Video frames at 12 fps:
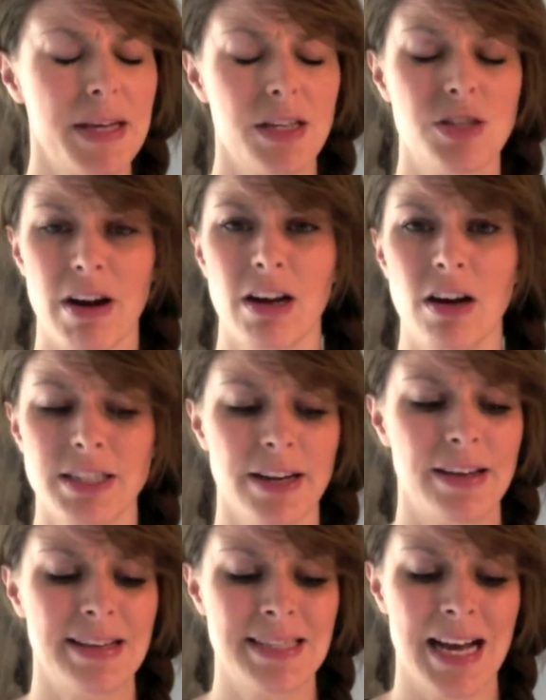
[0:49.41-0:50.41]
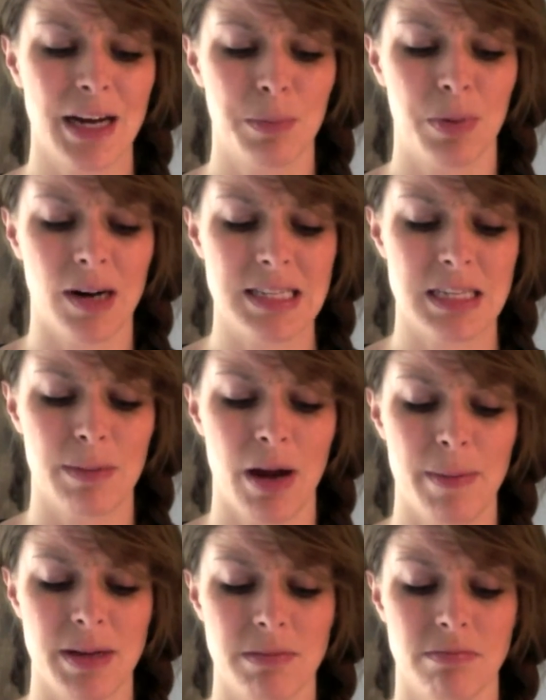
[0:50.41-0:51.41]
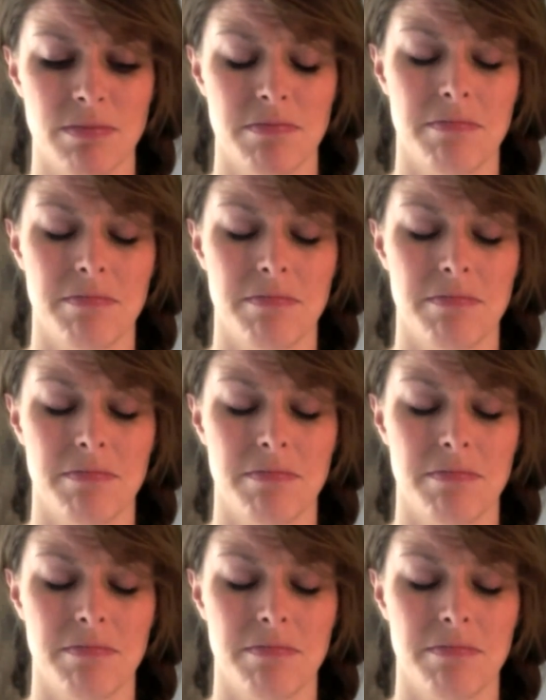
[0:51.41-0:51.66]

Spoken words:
Sorry, I can't tell you the exact price, and I'm hoping